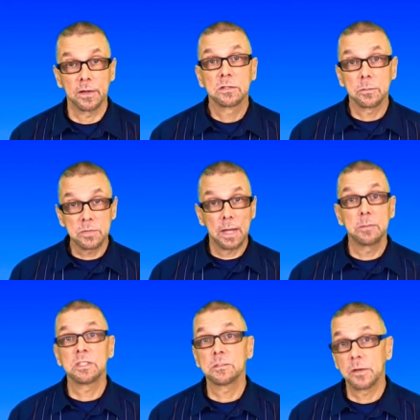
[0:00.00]

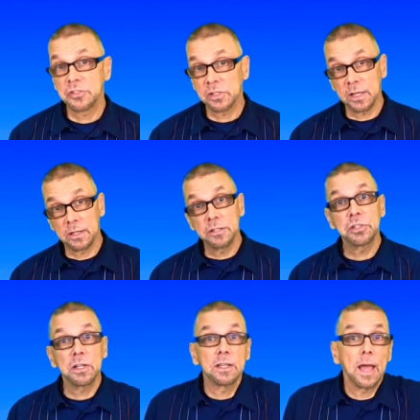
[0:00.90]
Sometimes, especially
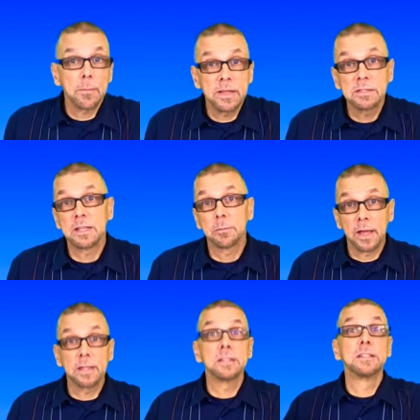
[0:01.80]
initially, that may seem
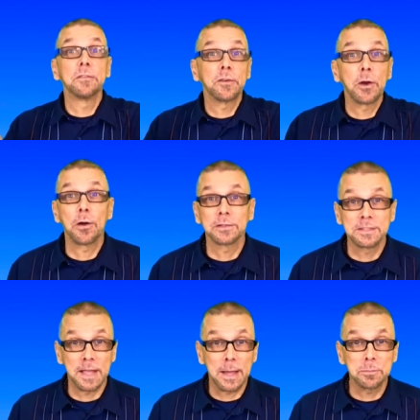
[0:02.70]
like difficult
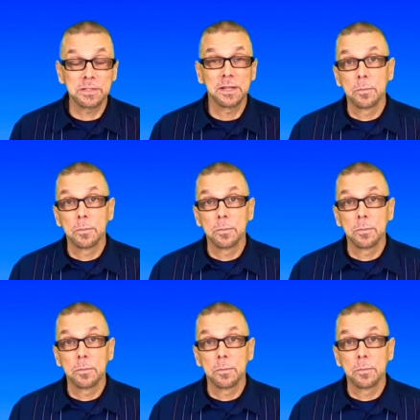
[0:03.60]
steps,